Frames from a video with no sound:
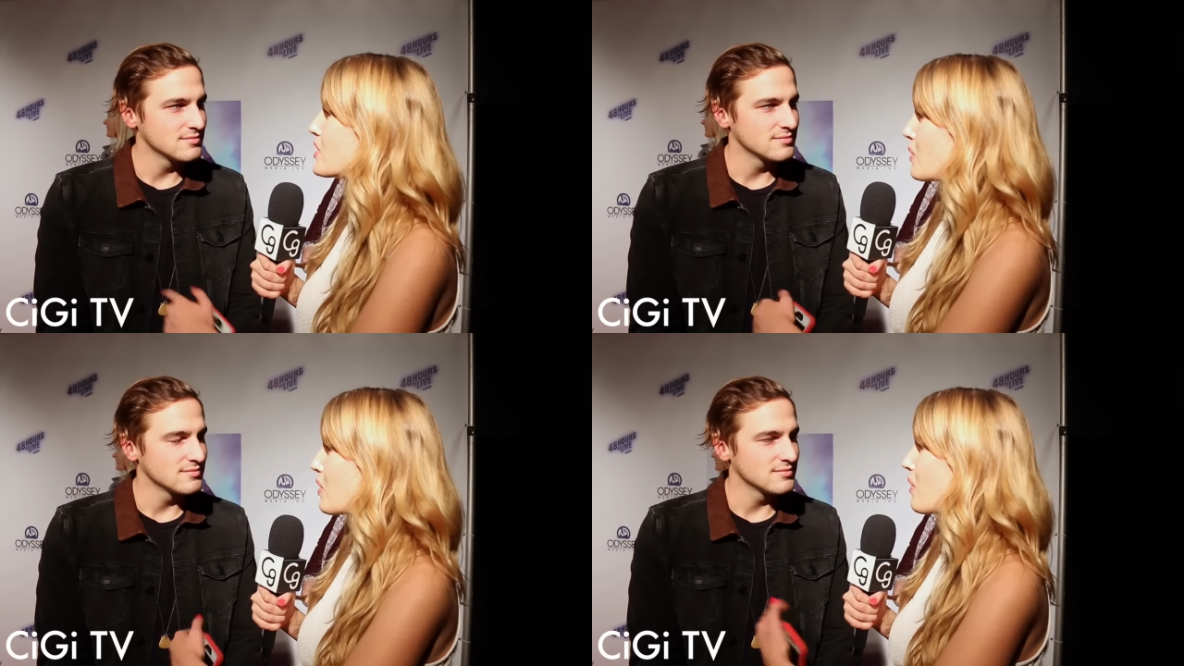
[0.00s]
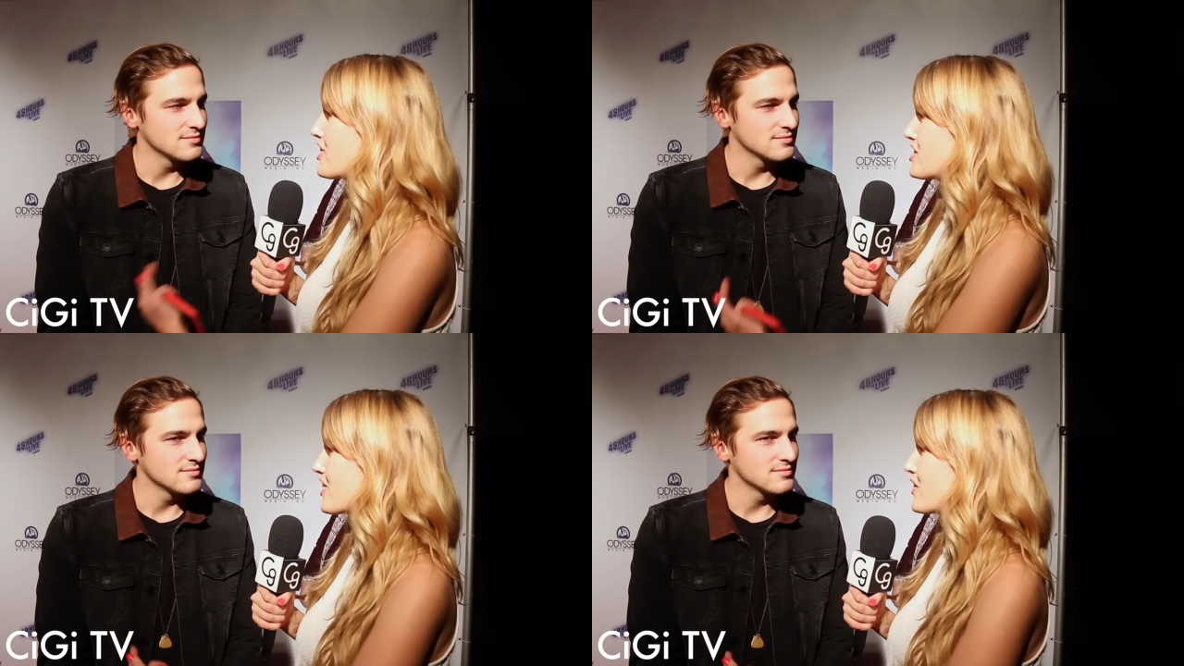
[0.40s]
Speaker 1: you were
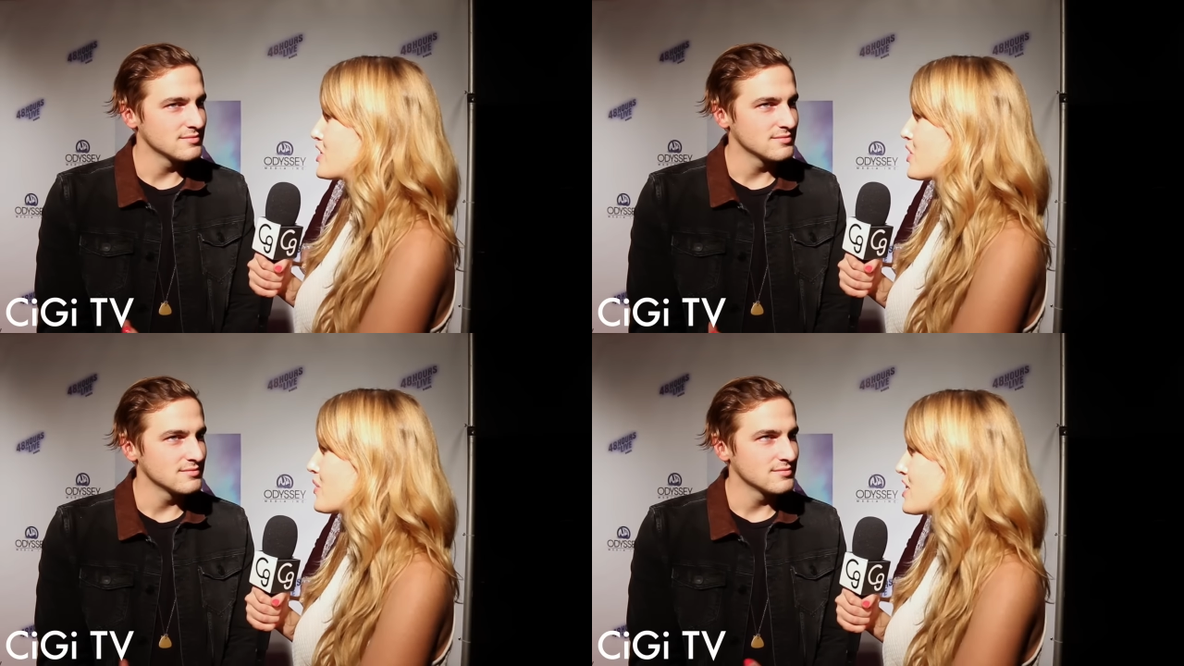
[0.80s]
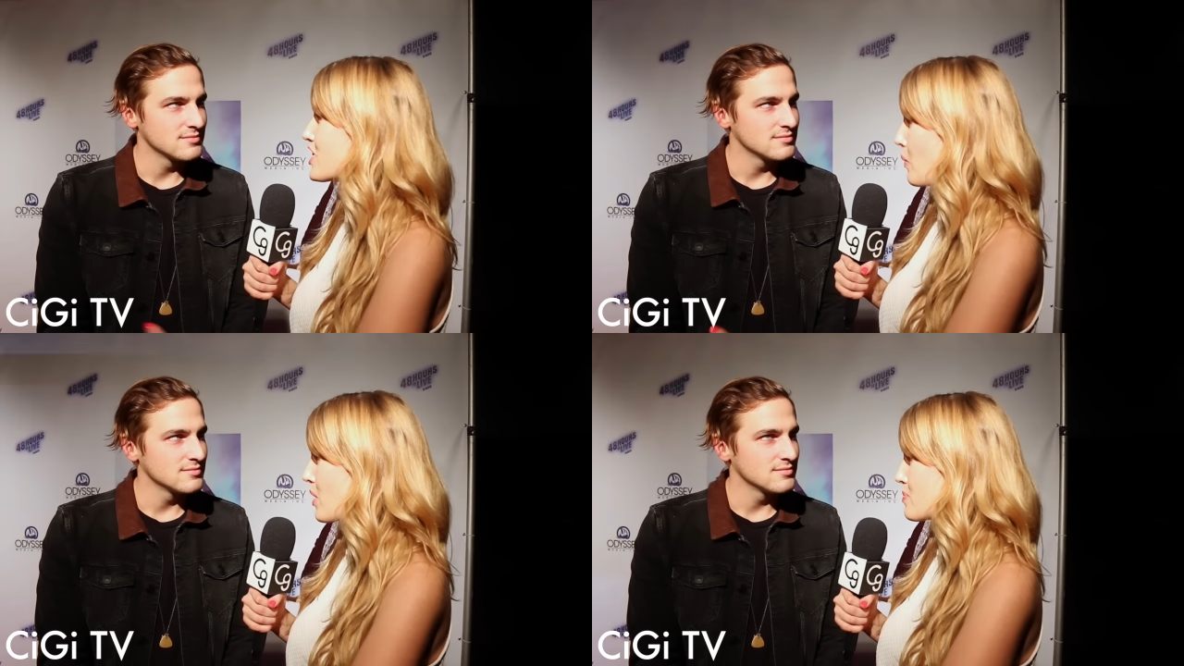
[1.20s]
watching the shows that
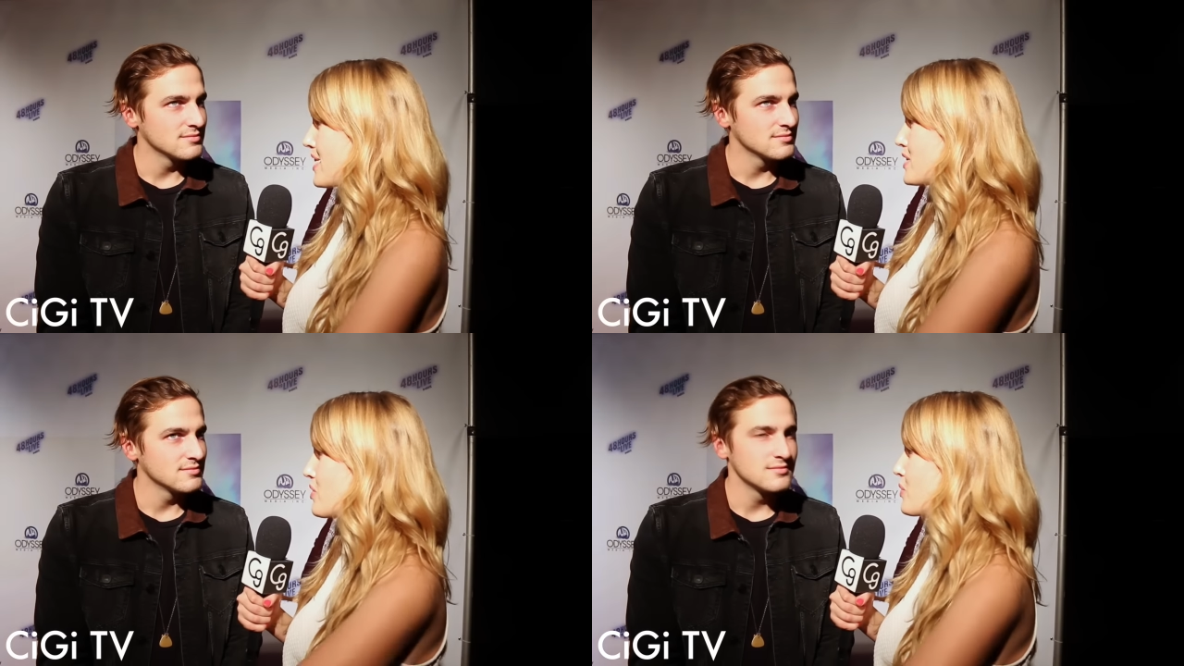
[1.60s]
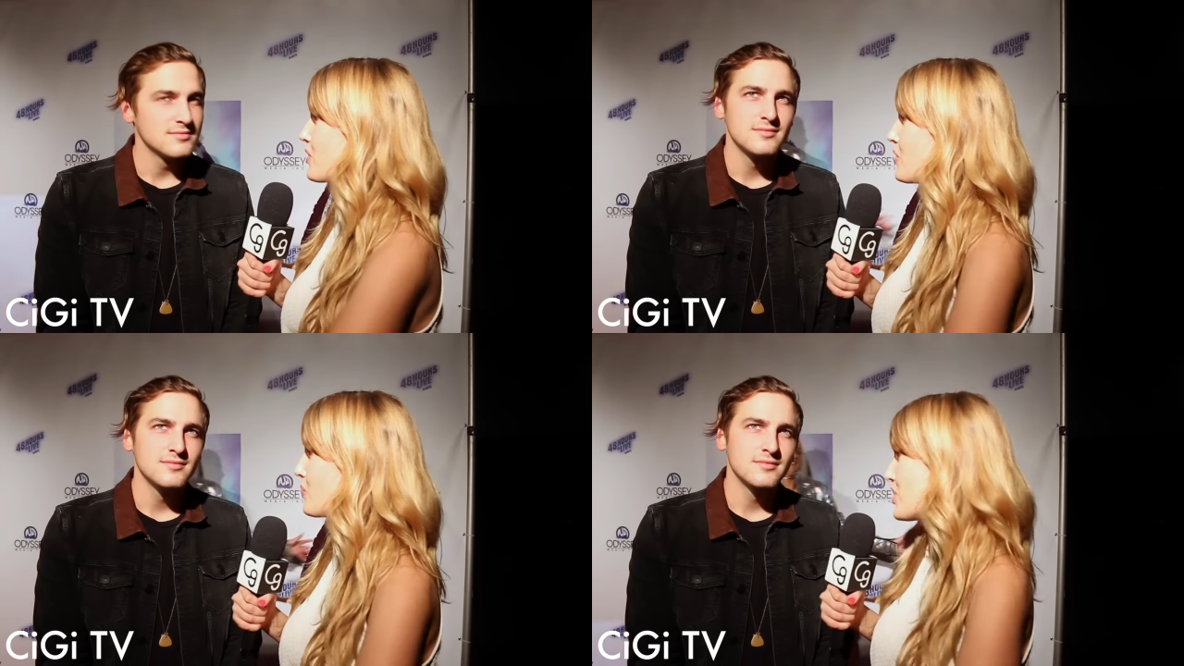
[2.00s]
you were obsessed with
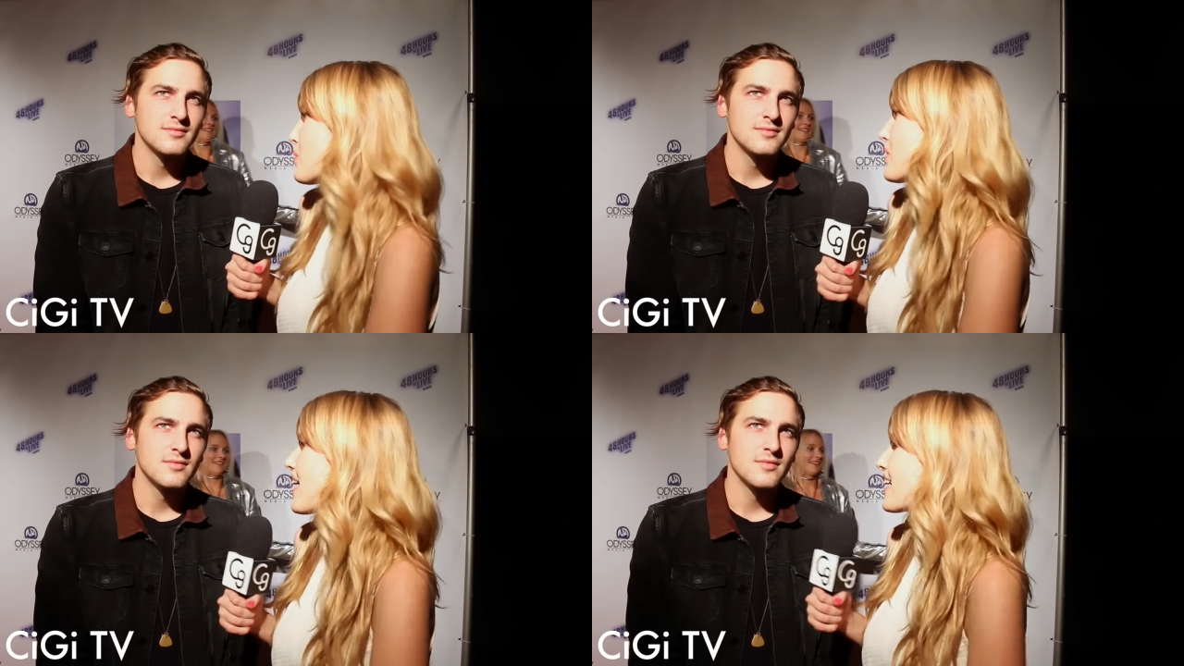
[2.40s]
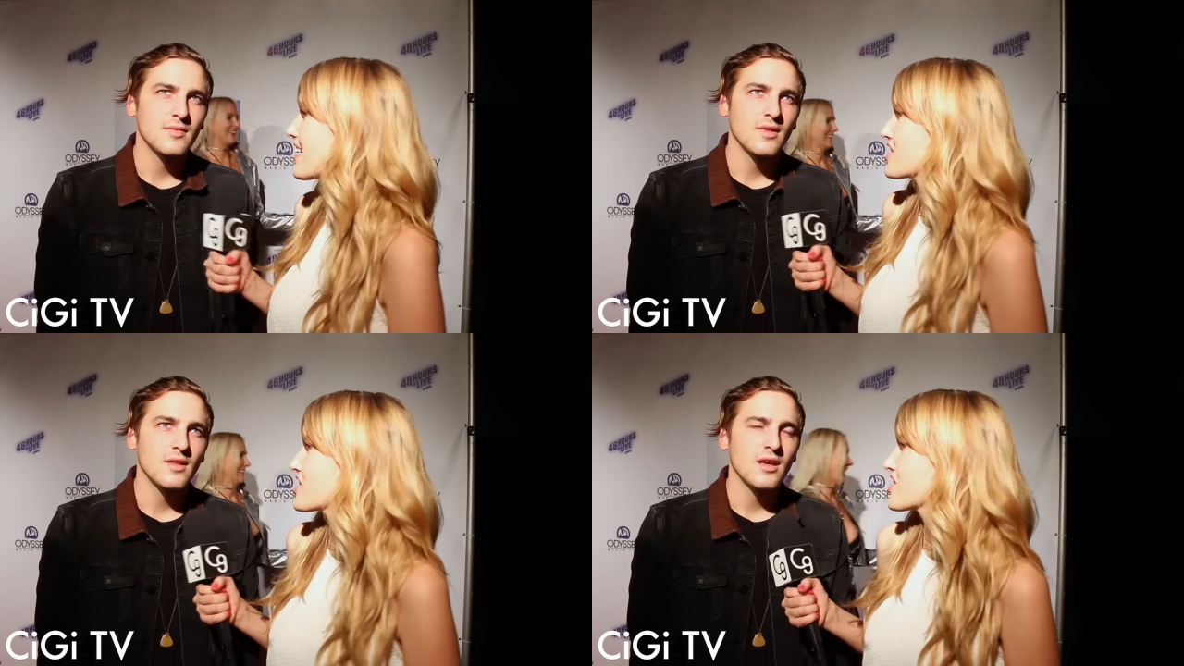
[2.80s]
when when you were that
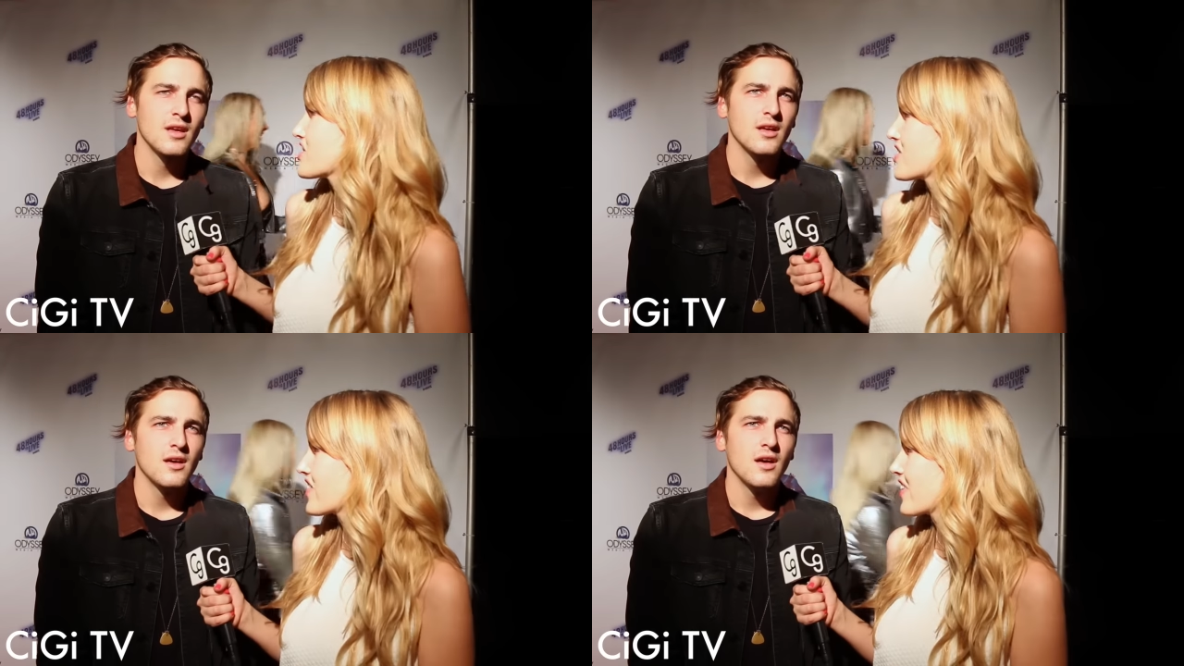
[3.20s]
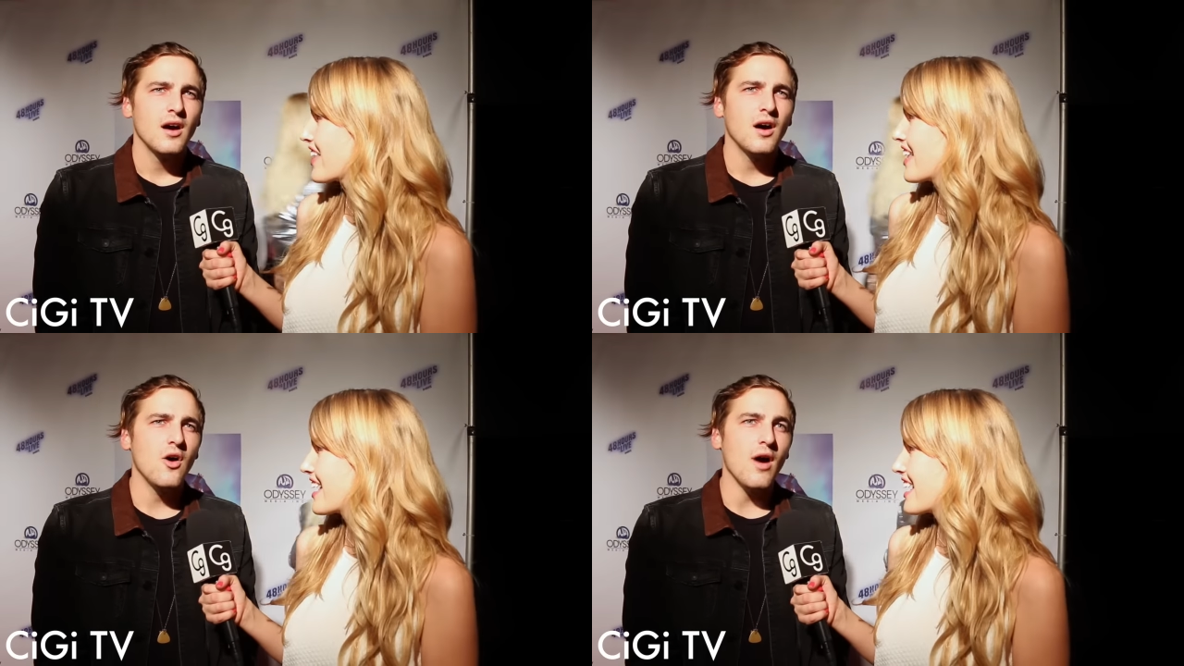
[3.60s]
age?
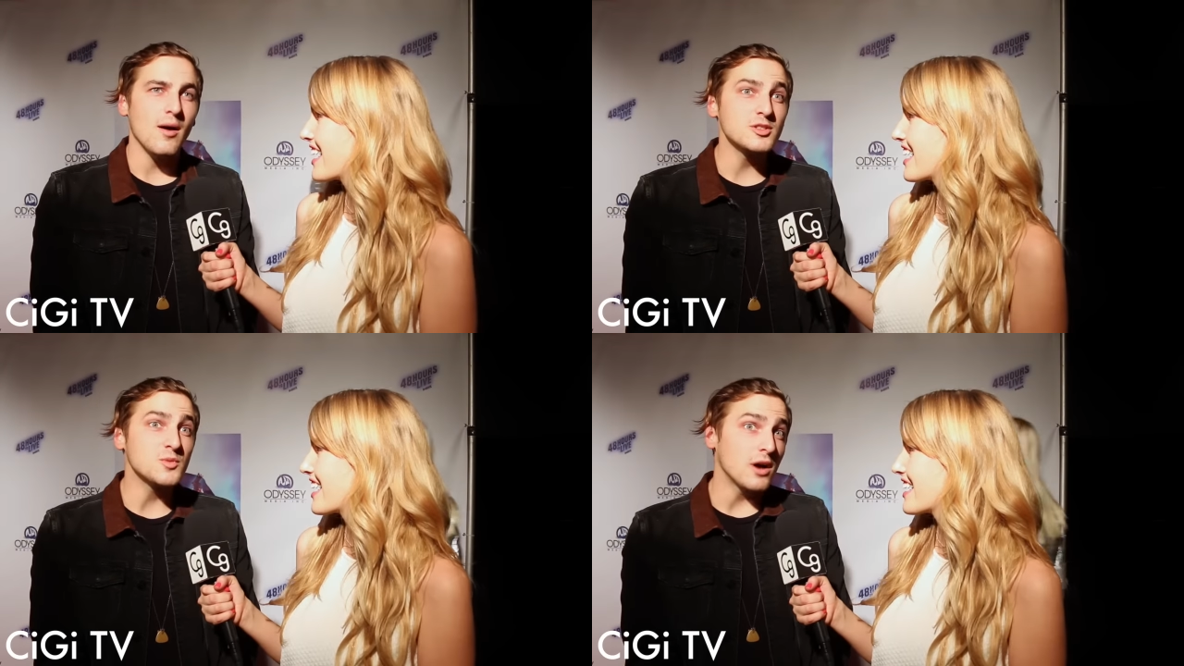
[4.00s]
Speaker 2: Oh, I was